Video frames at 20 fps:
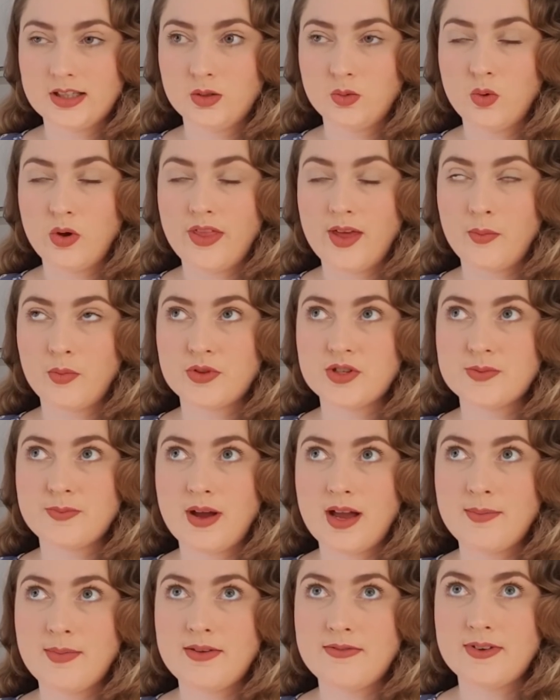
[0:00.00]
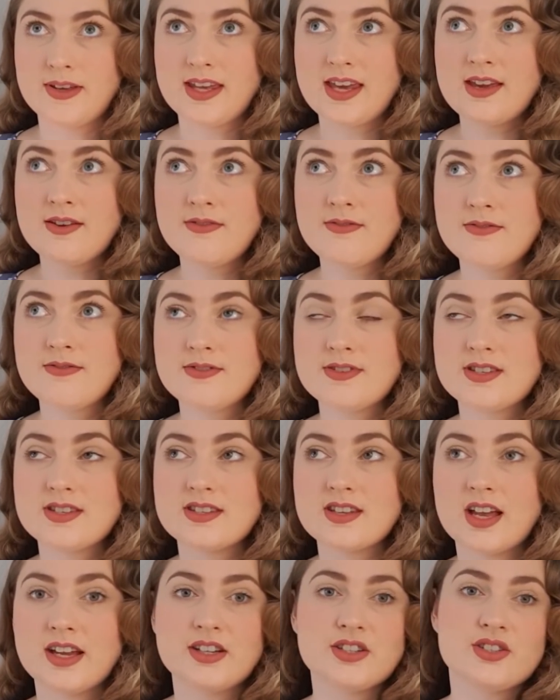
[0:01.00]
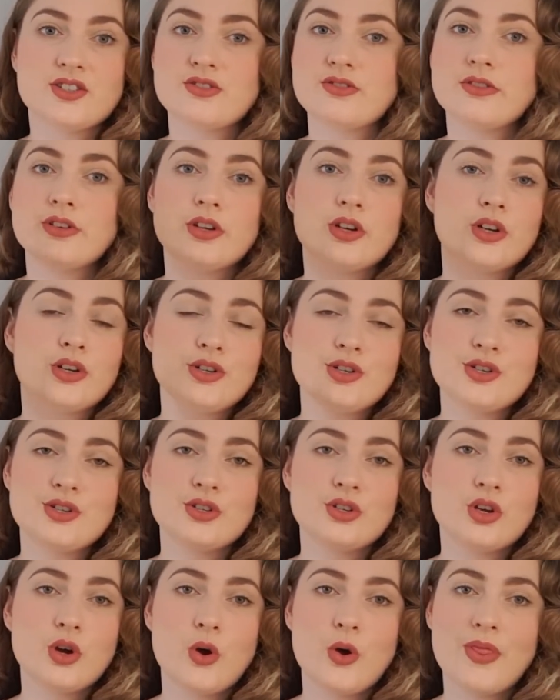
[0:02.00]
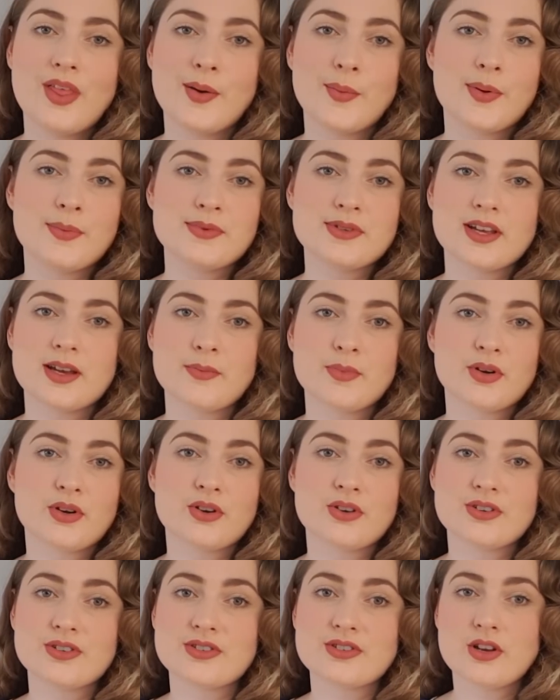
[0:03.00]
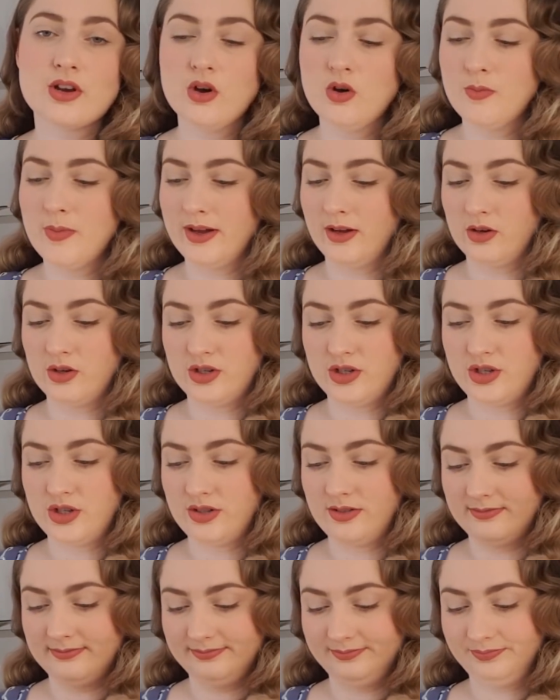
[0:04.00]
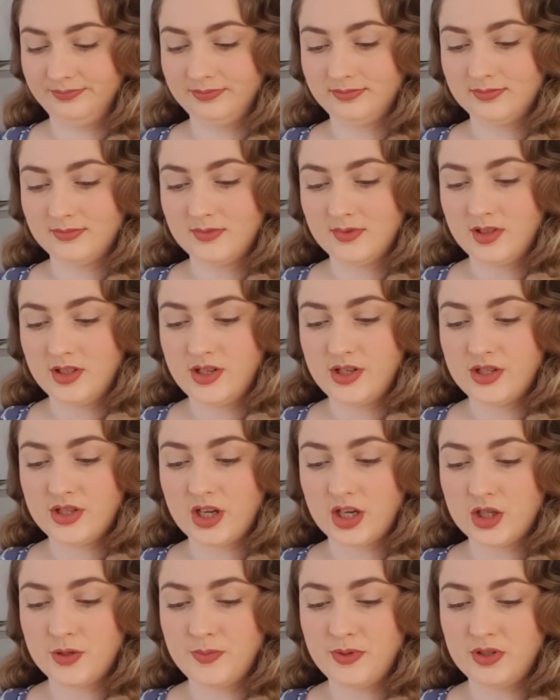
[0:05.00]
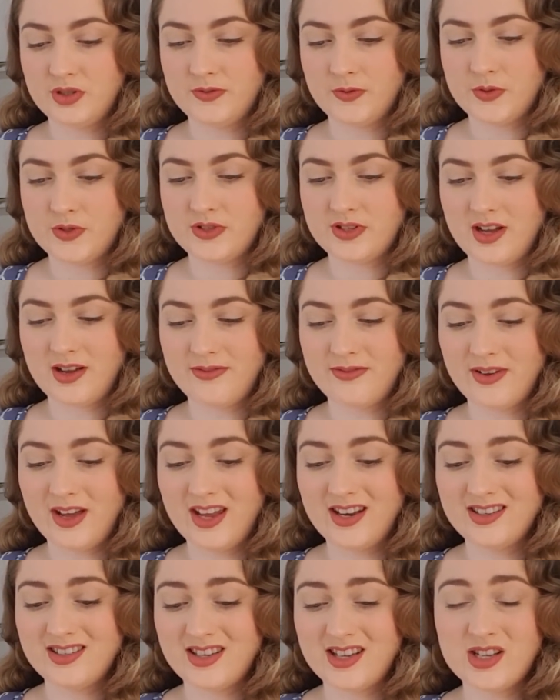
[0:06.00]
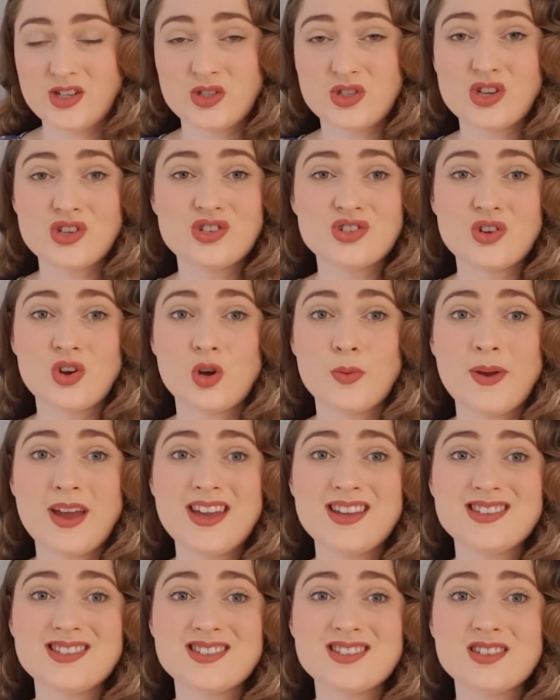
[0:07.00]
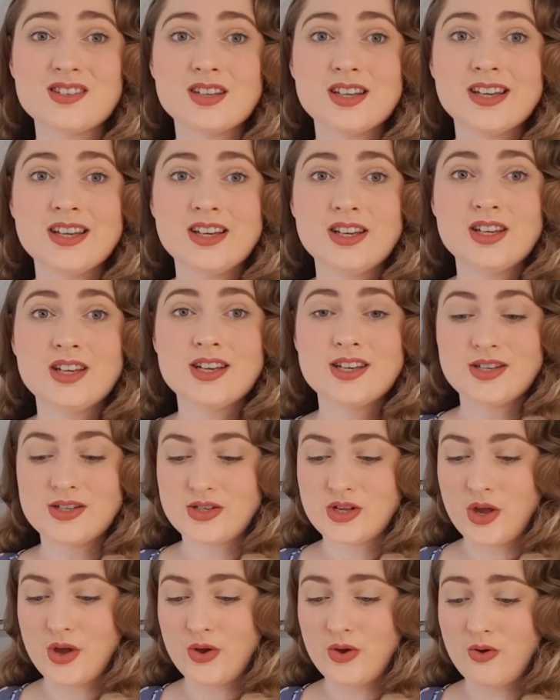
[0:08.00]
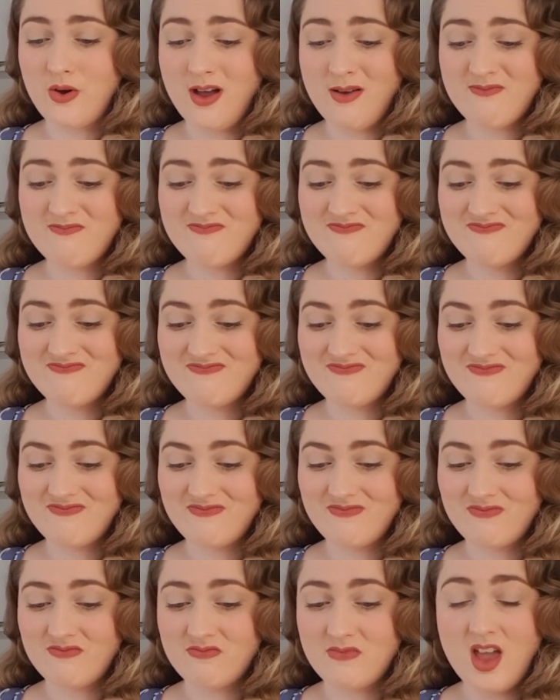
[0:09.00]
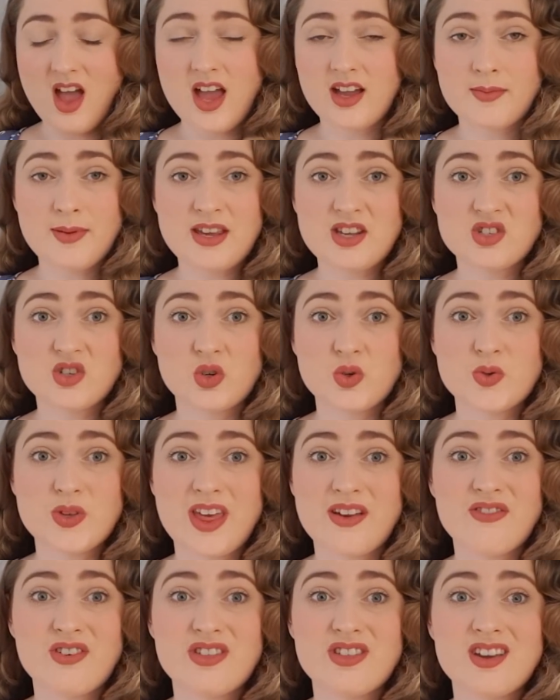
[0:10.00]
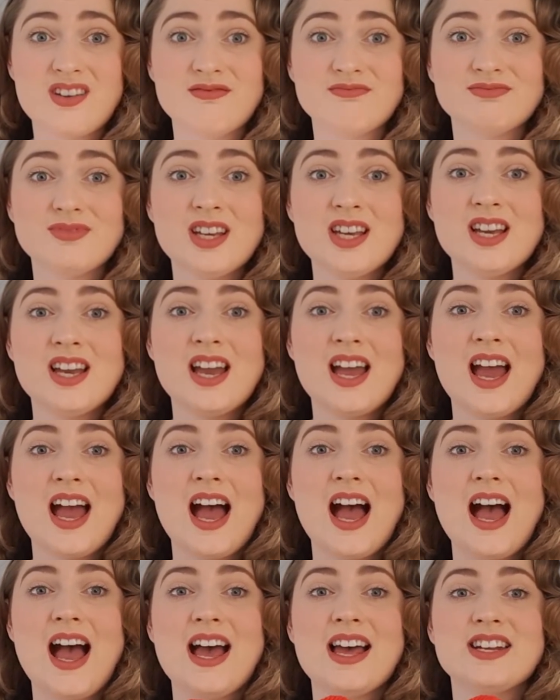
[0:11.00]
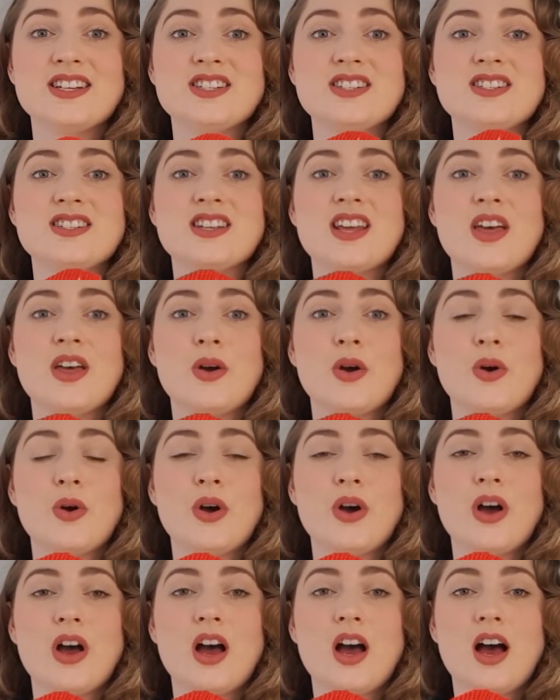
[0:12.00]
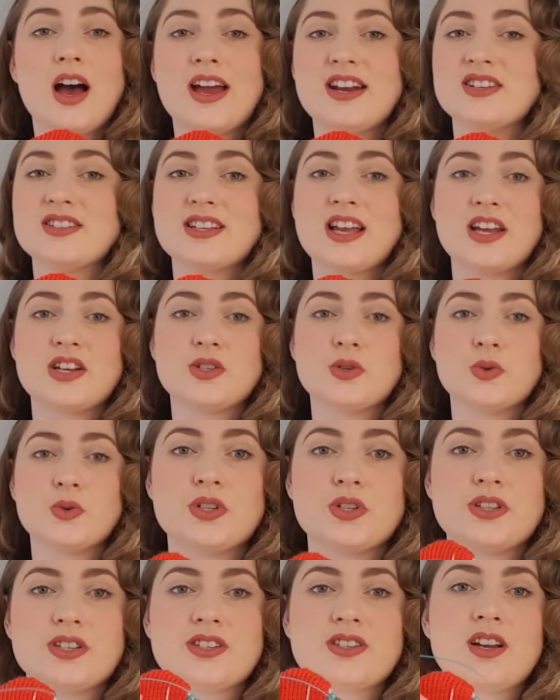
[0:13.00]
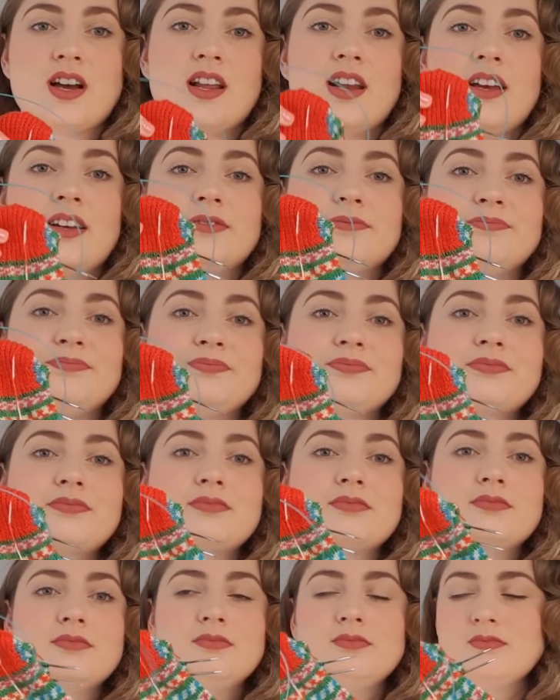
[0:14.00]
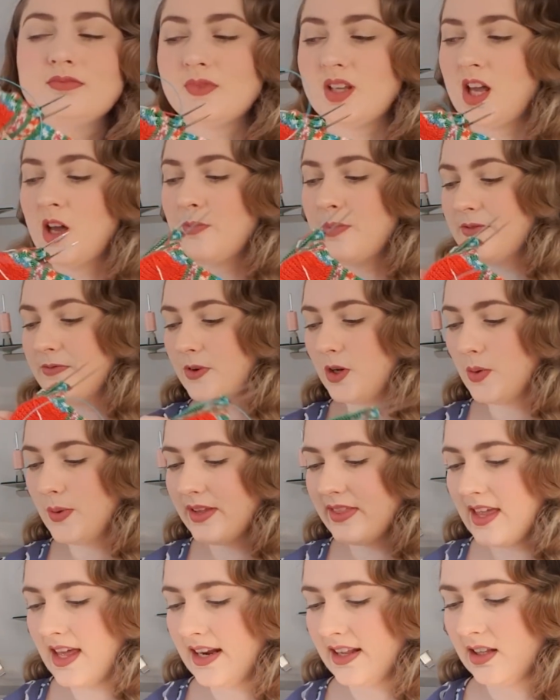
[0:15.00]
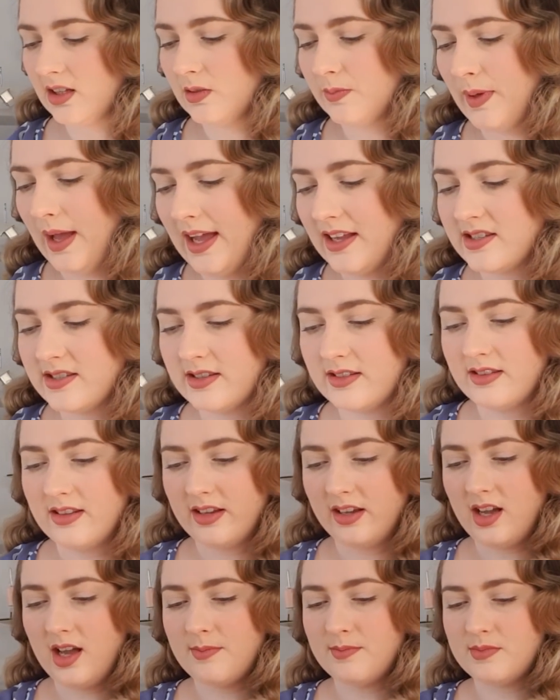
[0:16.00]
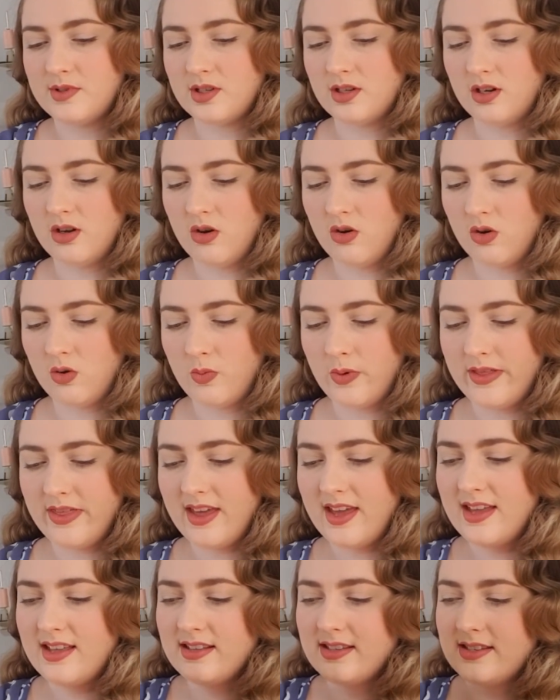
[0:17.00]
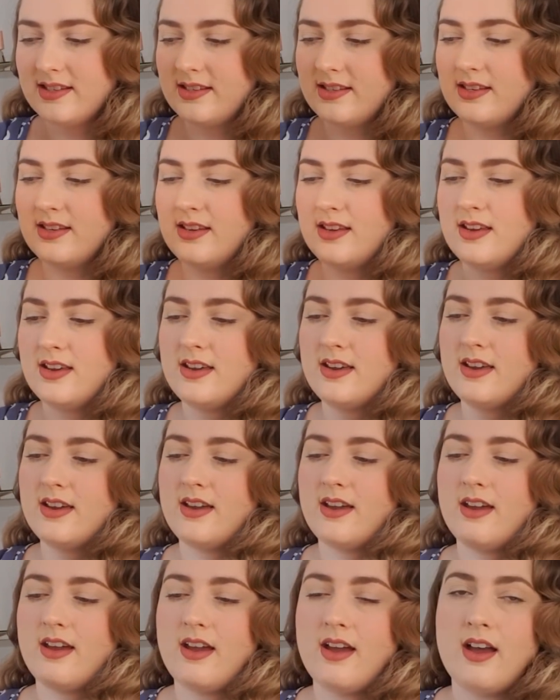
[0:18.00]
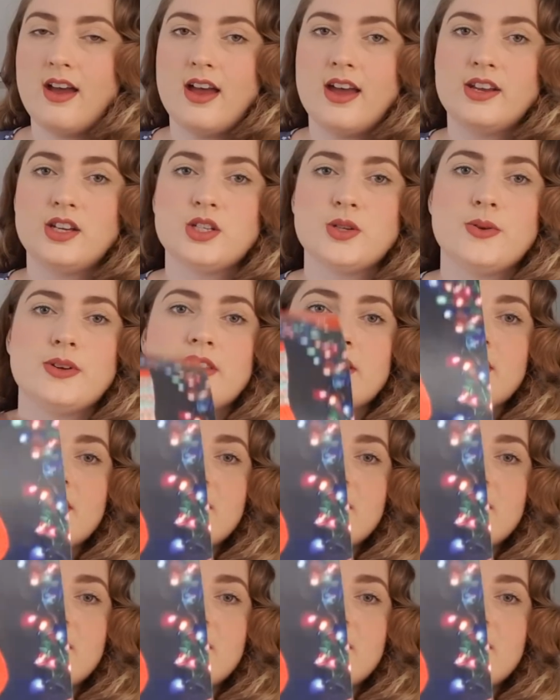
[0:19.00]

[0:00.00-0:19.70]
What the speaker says: what they want to buy me for gifts, I just go on that website because, oh my gosh, such beautiful stuff, and it's sock based, so yeah, I can make socks with everything, and I just had to this colour. I've been following their little pattern that comes along with it, doing the